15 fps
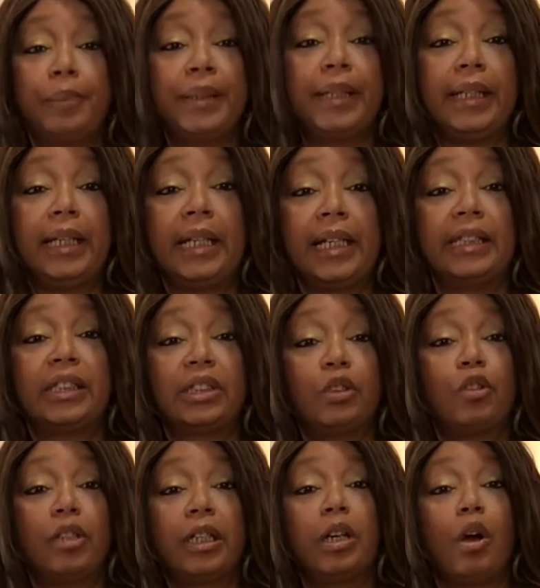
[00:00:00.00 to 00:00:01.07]
be
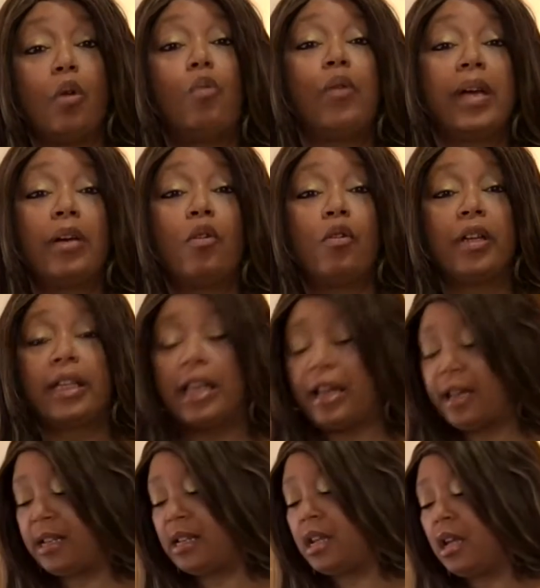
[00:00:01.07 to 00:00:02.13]
installing a wig
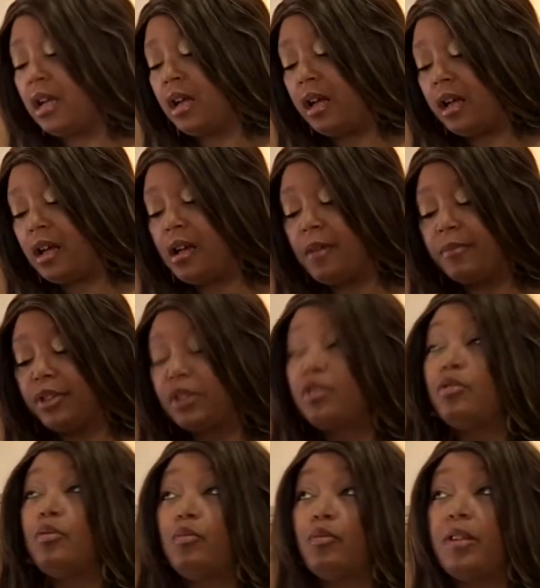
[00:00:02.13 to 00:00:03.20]
online
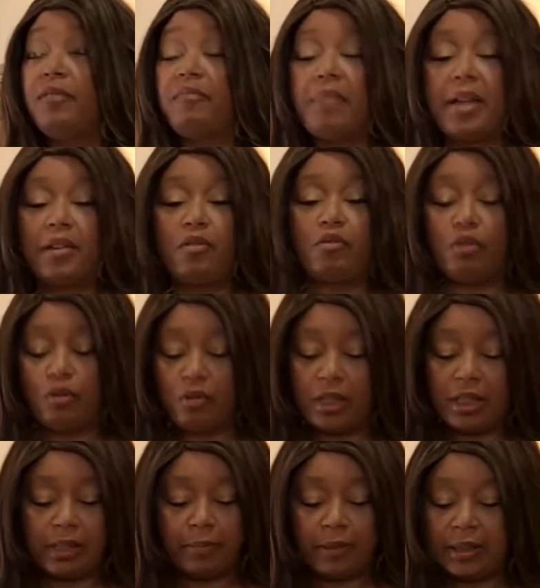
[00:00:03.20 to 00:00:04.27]
soon, one of my new
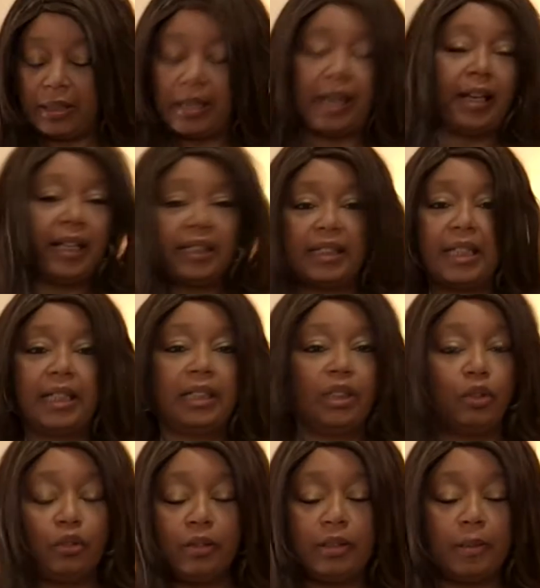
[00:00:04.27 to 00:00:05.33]
units, but like I said, it's
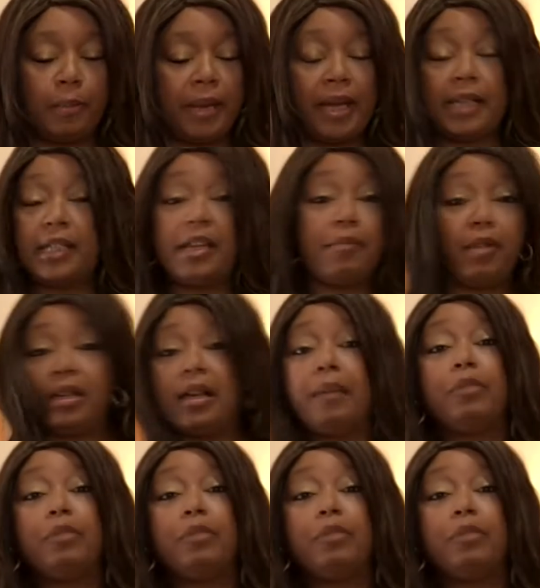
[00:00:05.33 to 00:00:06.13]
during the pandemic.